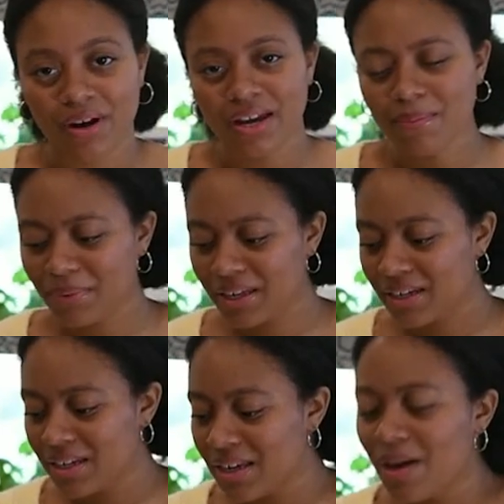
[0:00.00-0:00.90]
But
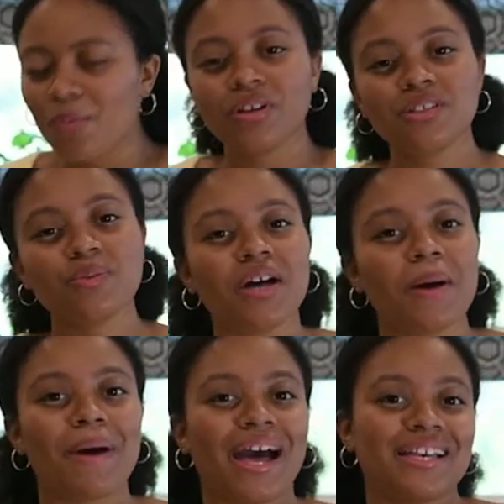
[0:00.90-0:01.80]
once we got
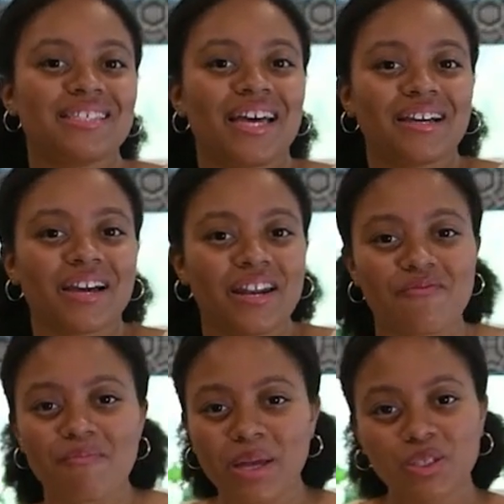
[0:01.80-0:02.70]
past that kind of
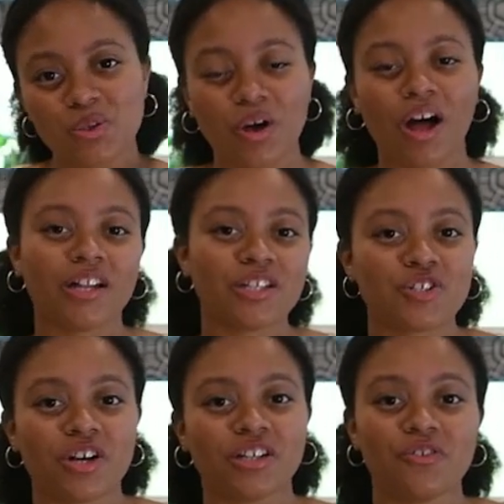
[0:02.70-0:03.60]
mental construct
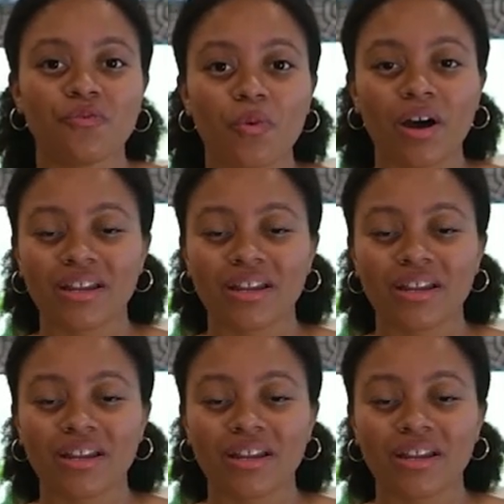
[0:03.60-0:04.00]
and what